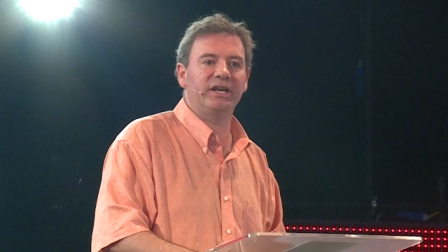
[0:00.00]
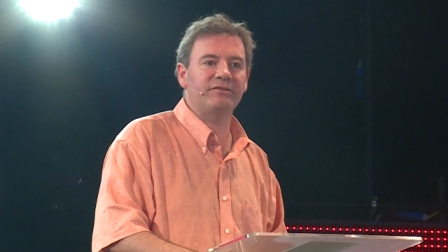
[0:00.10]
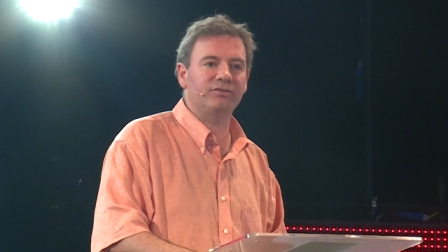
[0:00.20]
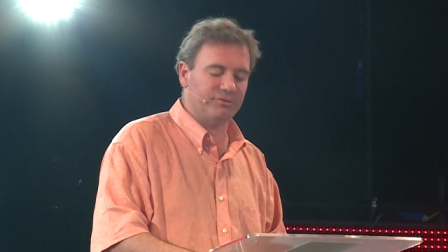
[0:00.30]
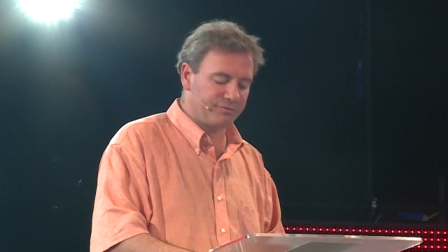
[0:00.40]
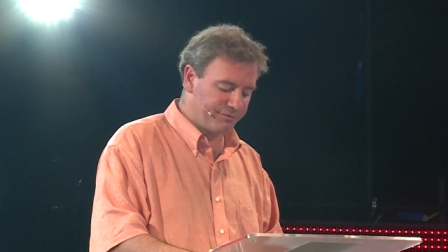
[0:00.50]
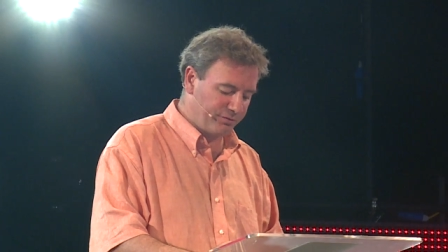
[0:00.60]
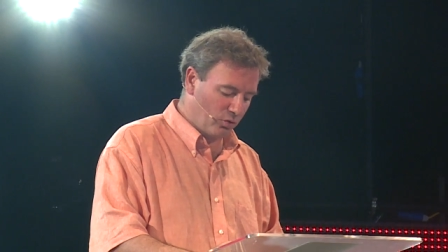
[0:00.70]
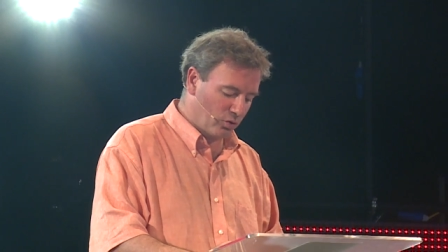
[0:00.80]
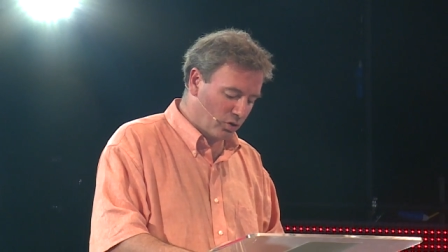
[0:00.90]
level of
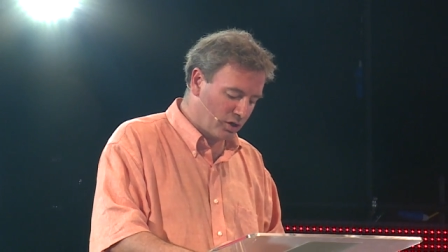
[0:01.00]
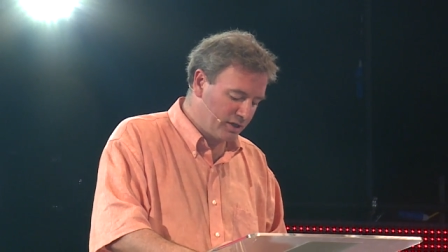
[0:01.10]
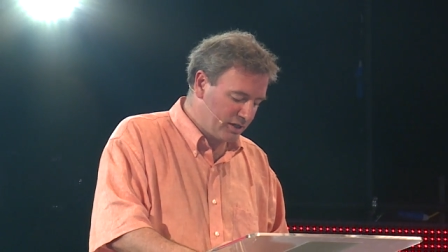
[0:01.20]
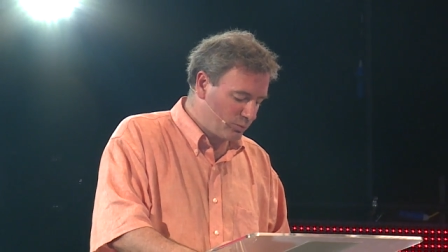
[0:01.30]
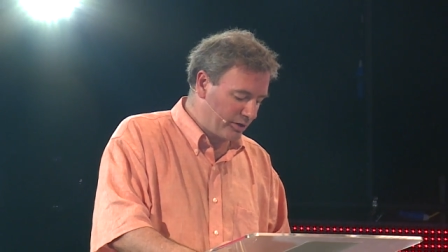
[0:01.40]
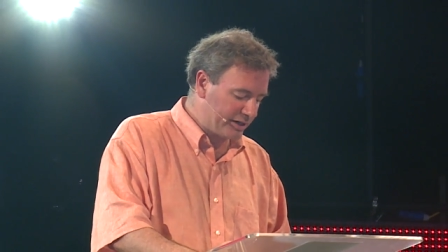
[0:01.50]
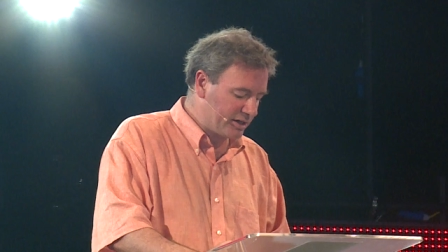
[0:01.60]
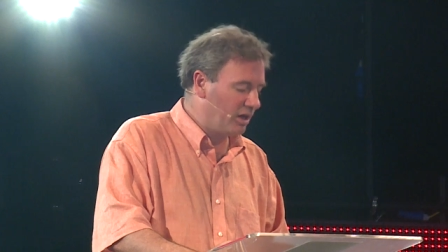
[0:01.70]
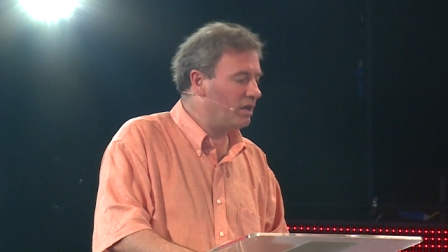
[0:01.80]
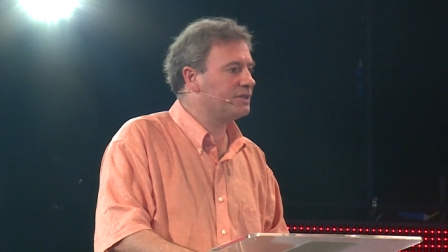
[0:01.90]
four, where it
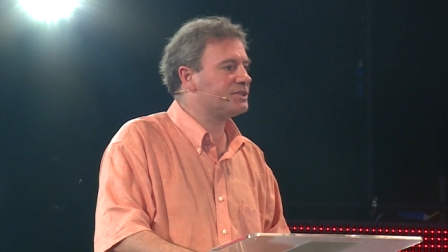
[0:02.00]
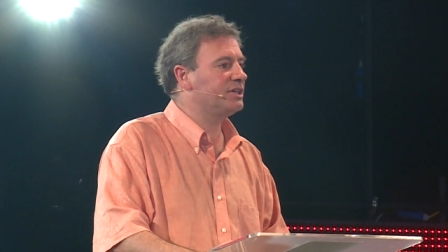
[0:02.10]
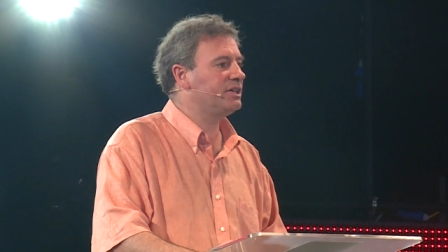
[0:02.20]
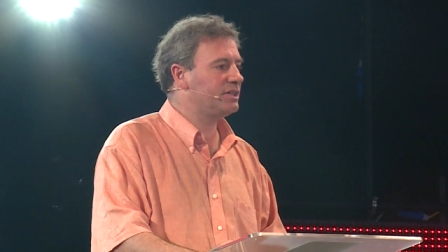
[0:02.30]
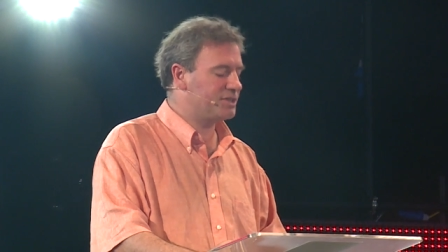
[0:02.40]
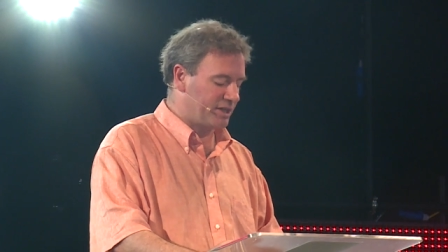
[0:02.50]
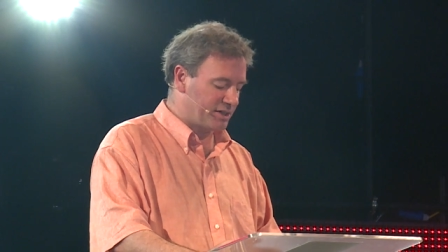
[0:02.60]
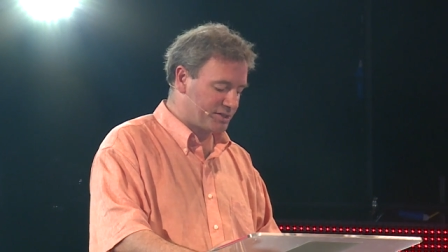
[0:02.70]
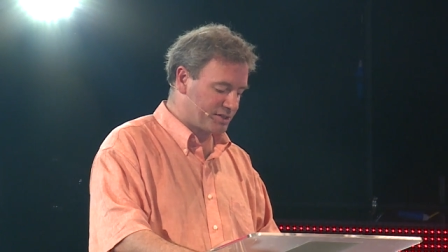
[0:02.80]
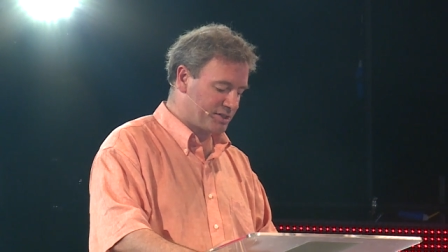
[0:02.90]
can't hurt
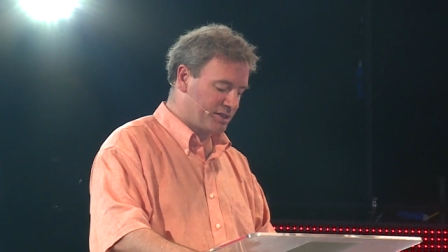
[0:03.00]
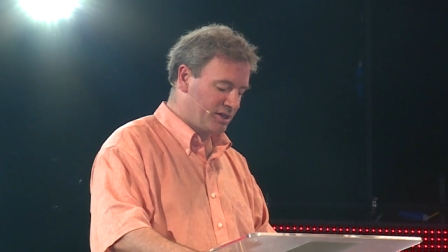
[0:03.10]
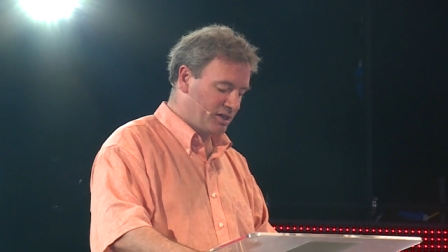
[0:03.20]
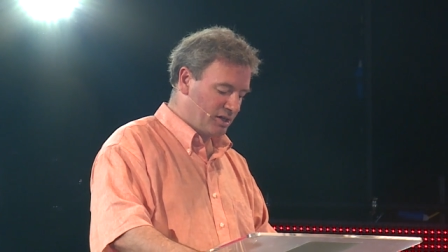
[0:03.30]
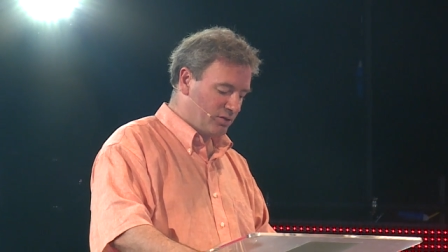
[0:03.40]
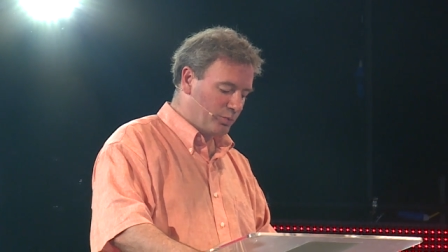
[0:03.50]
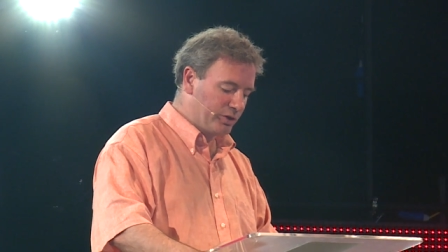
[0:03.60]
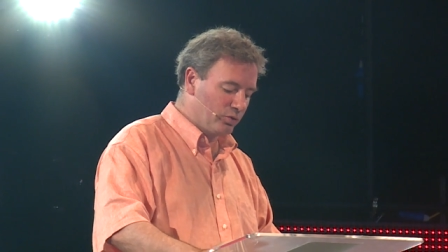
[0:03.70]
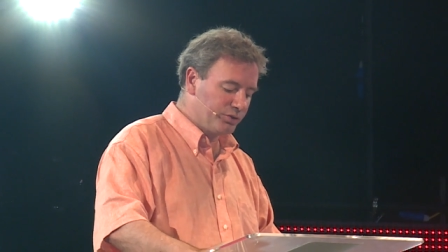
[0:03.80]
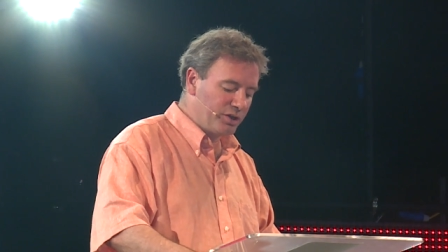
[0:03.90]
us.
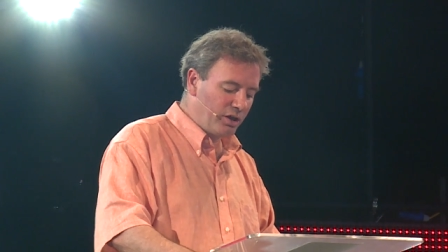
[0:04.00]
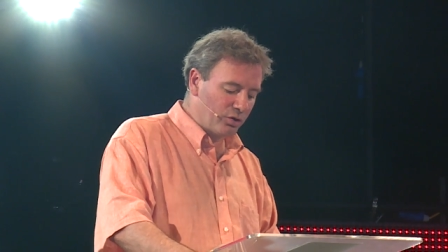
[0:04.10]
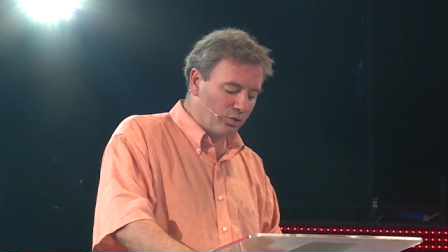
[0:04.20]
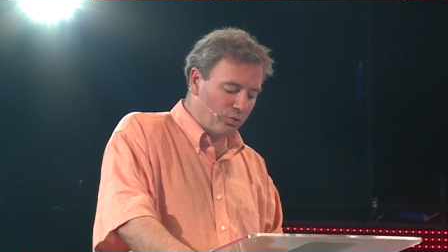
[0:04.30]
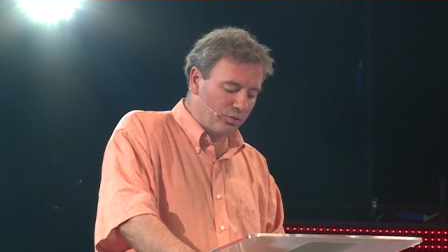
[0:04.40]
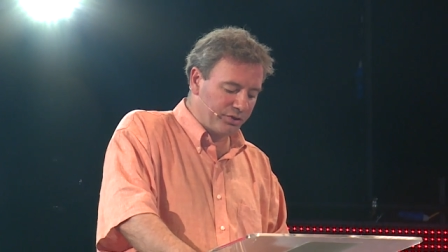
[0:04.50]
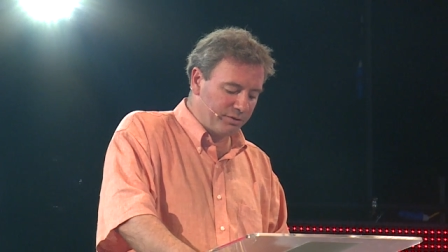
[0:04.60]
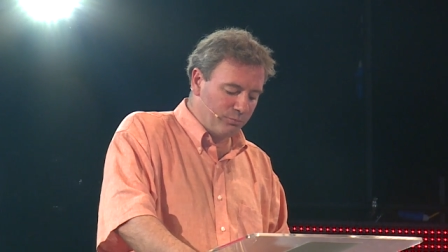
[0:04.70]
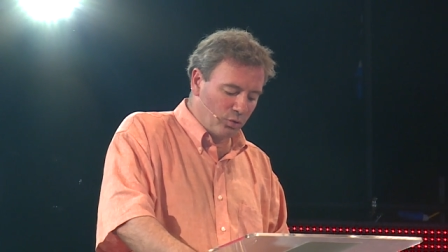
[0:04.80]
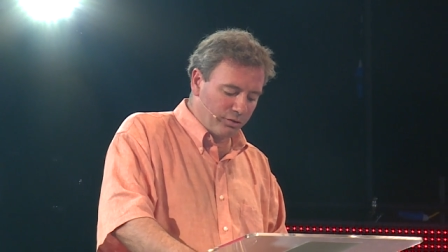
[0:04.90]
We all know
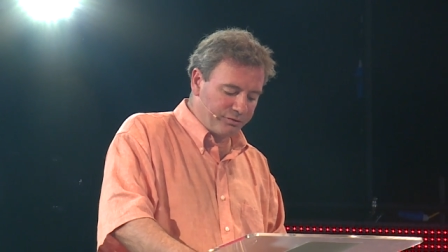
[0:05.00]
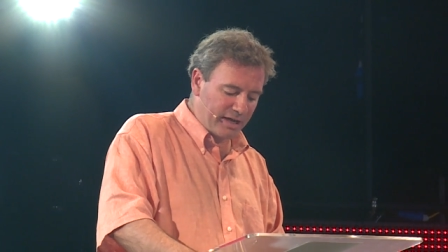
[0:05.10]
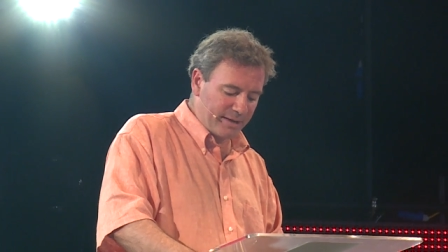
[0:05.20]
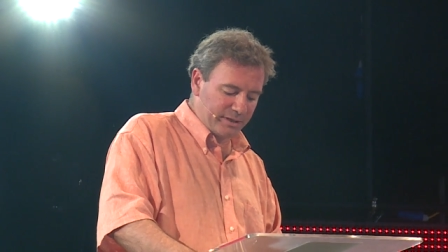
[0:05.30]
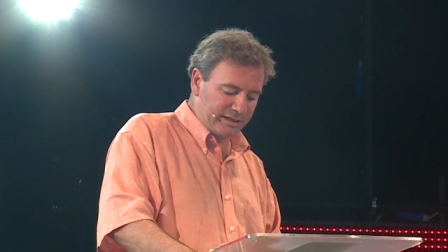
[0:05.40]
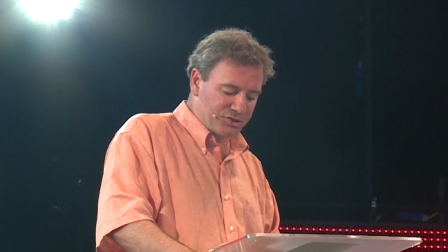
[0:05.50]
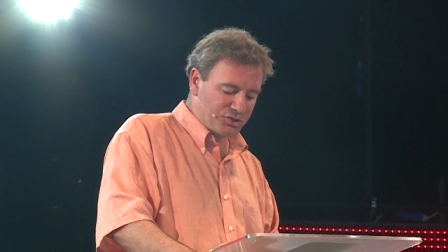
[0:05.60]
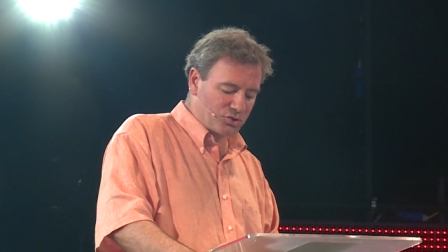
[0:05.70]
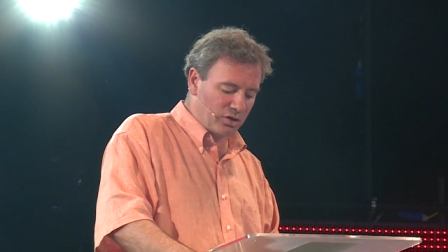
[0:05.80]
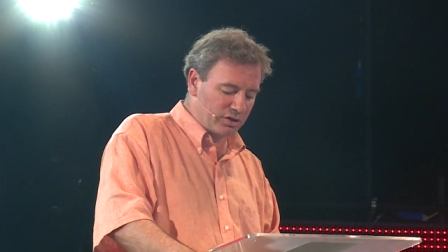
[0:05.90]
that more families
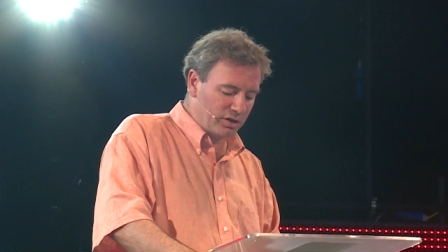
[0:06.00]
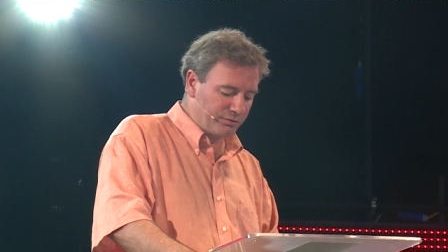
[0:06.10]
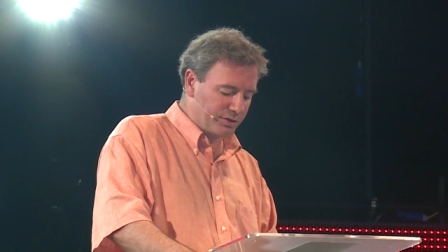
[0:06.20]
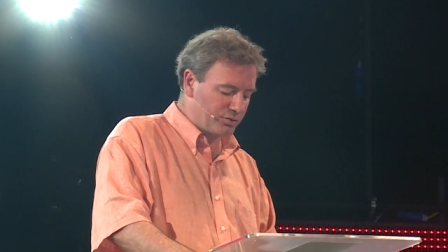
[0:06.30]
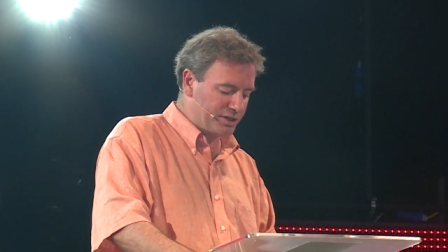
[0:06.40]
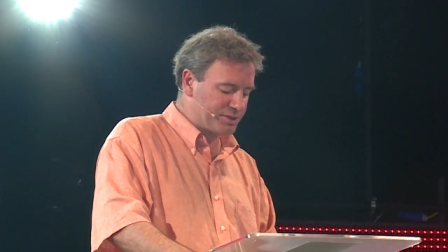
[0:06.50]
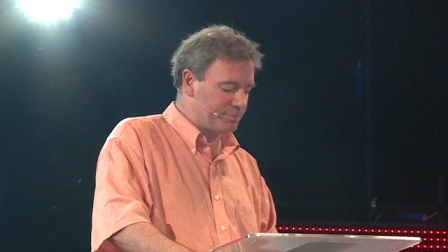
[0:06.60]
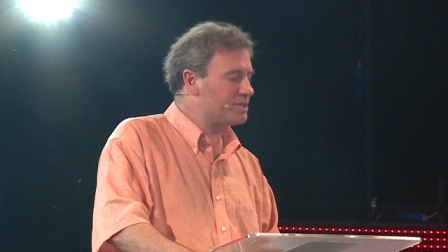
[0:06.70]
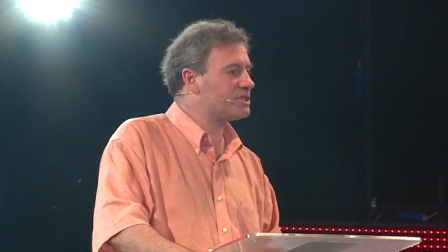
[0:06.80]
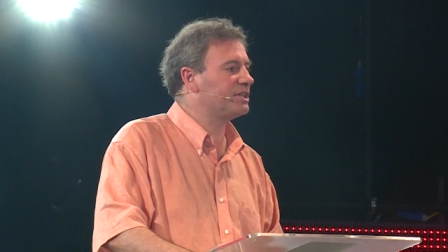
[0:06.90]
struggle over
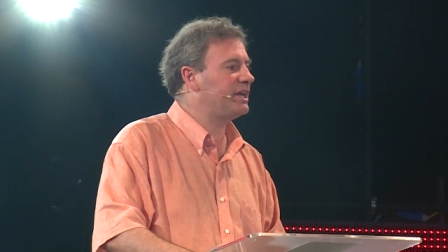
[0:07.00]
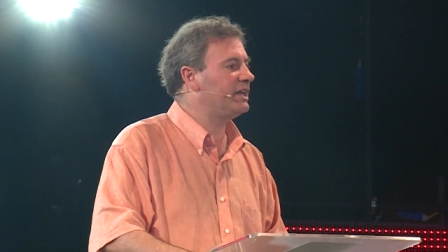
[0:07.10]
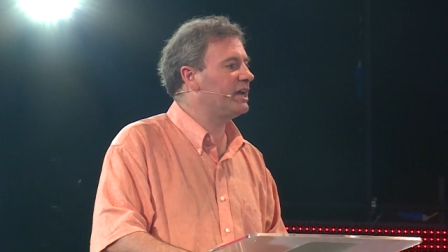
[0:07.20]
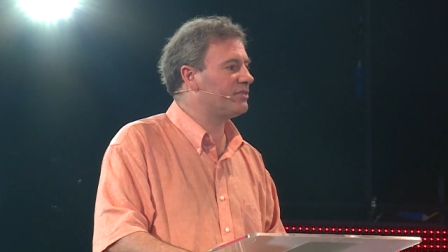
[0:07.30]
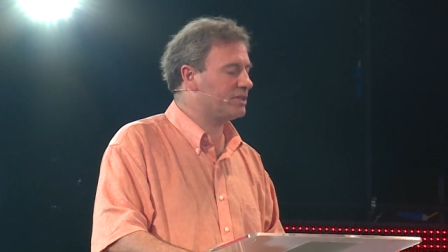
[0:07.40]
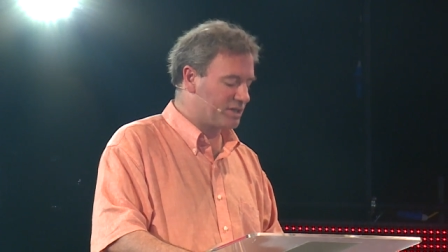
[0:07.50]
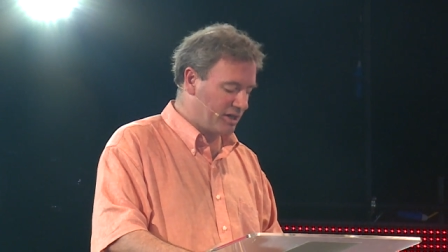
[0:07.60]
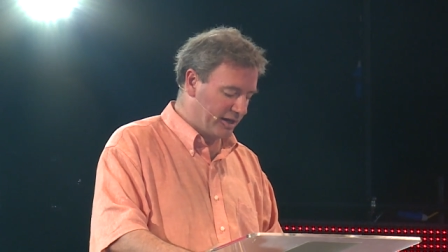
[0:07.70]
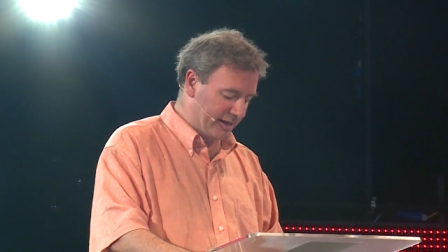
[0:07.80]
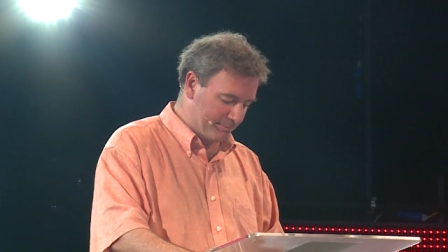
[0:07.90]
Christmas than any other
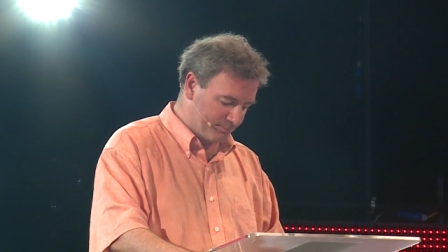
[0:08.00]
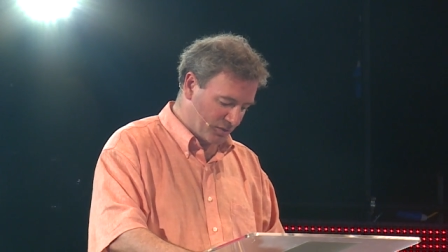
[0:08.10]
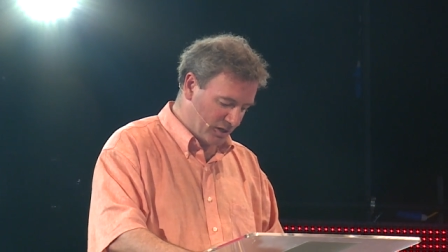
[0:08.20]
time.